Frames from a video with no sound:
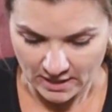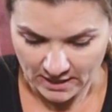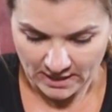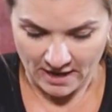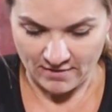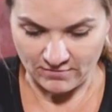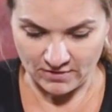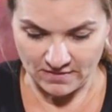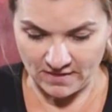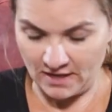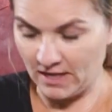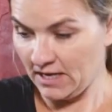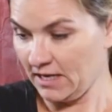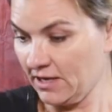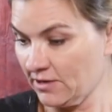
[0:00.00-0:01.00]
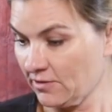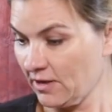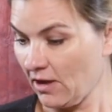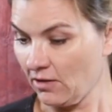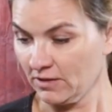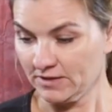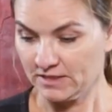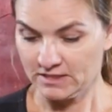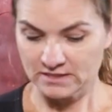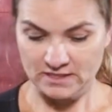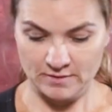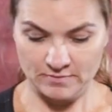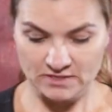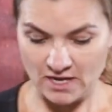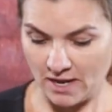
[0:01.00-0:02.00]
get everything in here all at the
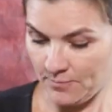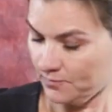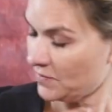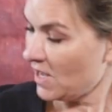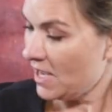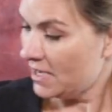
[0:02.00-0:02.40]
same time.